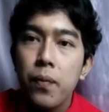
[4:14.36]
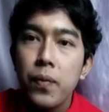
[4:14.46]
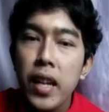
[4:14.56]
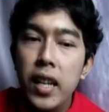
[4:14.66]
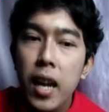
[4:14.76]

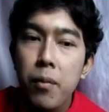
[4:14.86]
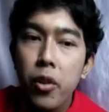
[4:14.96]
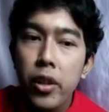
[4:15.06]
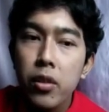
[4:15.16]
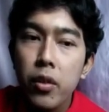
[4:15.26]
Next, I'm
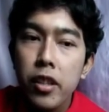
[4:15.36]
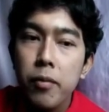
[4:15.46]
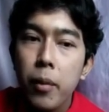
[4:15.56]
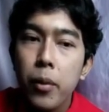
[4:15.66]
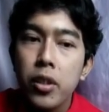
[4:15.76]
going to
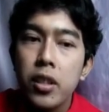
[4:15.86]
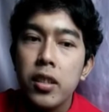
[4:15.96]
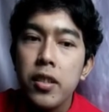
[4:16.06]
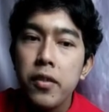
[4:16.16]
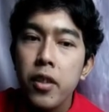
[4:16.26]
explain about the
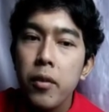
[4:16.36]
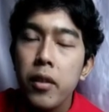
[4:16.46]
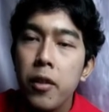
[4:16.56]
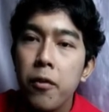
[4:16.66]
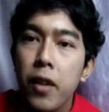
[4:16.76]

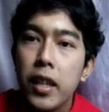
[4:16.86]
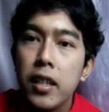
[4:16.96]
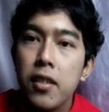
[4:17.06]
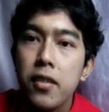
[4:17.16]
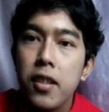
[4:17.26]
descriptive
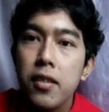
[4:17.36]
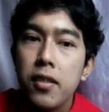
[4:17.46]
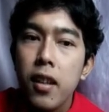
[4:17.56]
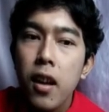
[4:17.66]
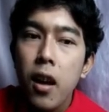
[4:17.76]

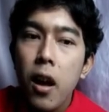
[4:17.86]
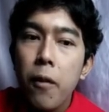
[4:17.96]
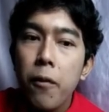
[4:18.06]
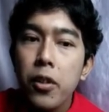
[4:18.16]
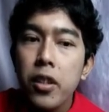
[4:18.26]
analysis.
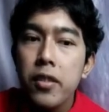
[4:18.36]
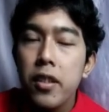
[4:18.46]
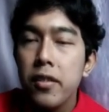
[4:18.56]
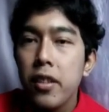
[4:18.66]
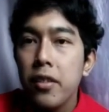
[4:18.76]
For the
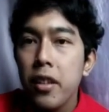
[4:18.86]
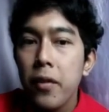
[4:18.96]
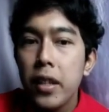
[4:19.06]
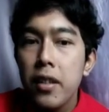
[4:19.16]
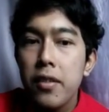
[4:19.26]
descriptive
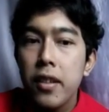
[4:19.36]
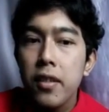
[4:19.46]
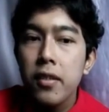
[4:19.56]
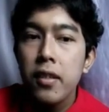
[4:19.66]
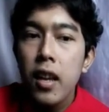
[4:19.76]

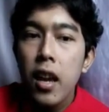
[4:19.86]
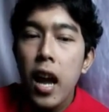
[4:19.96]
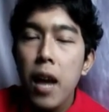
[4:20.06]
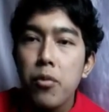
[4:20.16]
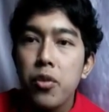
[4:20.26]
analysis,
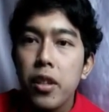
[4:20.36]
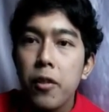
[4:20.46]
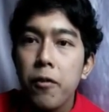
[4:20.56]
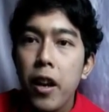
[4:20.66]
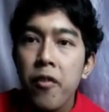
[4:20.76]
I'm using
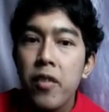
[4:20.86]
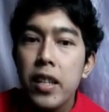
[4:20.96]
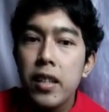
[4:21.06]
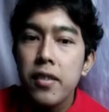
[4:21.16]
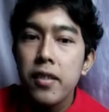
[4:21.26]
5
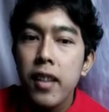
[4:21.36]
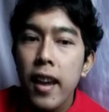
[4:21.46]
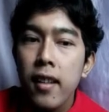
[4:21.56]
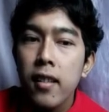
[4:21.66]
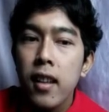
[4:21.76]
Likert
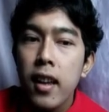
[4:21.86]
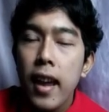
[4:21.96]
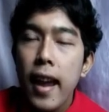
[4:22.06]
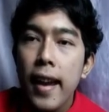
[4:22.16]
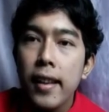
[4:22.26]
scale,
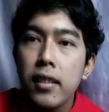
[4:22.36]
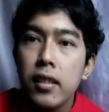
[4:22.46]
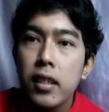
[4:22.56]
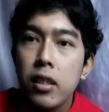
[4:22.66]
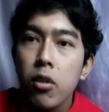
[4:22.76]
and
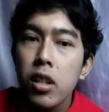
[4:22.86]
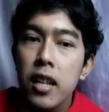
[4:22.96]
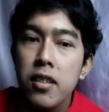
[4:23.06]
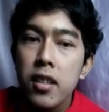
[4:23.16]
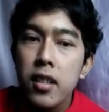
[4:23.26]
the role
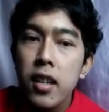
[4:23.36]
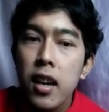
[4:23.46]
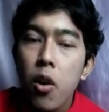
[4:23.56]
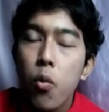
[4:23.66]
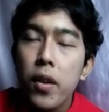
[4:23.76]
culture
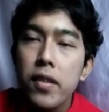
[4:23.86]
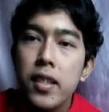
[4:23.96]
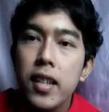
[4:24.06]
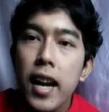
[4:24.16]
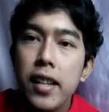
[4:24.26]
was
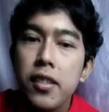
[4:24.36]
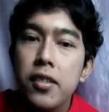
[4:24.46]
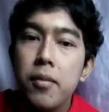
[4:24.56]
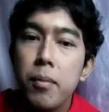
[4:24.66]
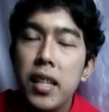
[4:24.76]
the
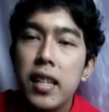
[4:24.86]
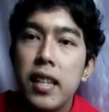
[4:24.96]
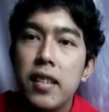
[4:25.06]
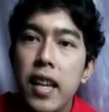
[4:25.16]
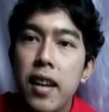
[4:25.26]
highest mean
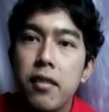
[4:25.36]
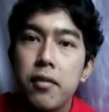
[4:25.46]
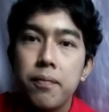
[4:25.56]
in there.